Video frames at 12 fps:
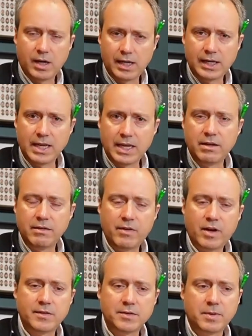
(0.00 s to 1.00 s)
again
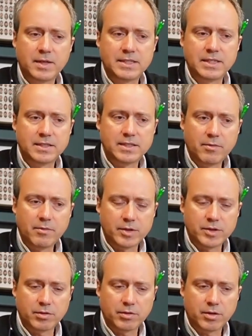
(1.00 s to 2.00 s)
involves placing some of
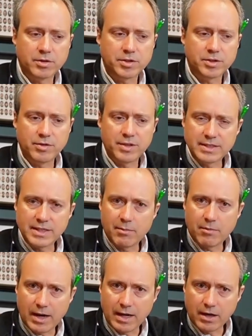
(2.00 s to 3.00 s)
what you're allergic to, this time
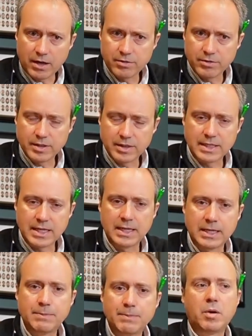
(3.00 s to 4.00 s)
right under the
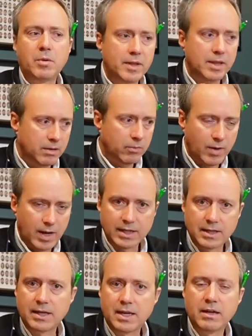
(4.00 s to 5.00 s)
skin, where we then
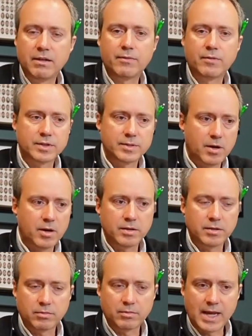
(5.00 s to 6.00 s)
wait again for a small
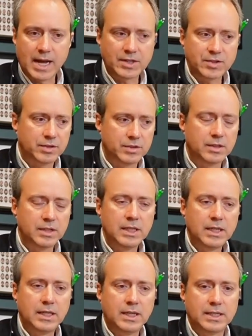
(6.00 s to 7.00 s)
little reaction
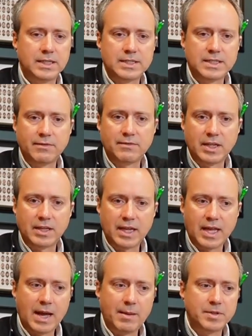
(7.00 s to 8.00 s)
to see if anything
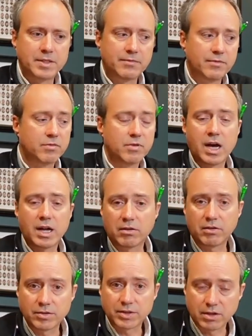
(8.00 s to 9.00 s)
happens. If you're not
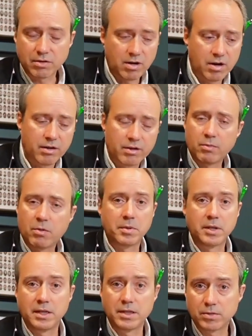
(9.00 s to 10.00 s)
allergic at all, there won't
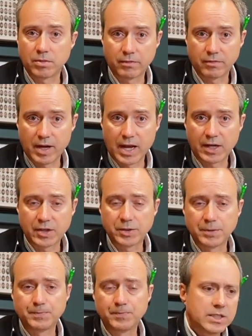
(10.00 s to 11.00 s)
be any sort of
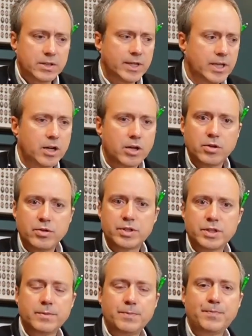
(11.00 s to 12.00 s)
reaction. So in
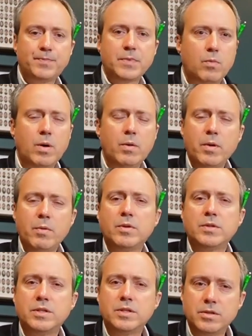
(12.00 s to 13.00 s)
conclusion, What we
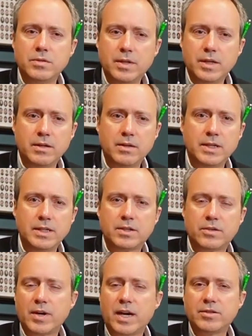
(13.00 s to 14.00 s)
want to do here is
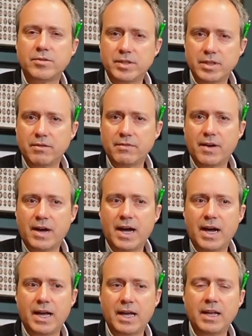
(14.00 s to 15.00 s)
to try to
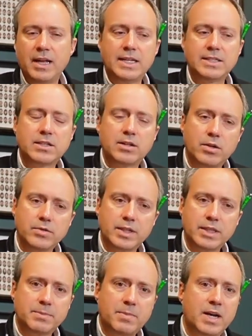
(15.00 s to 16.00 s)
identify as
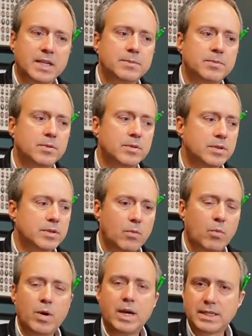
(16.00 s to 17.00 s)
closely as possible
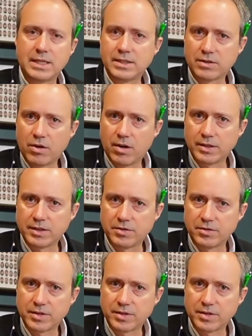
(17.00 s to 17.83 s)
what is causing your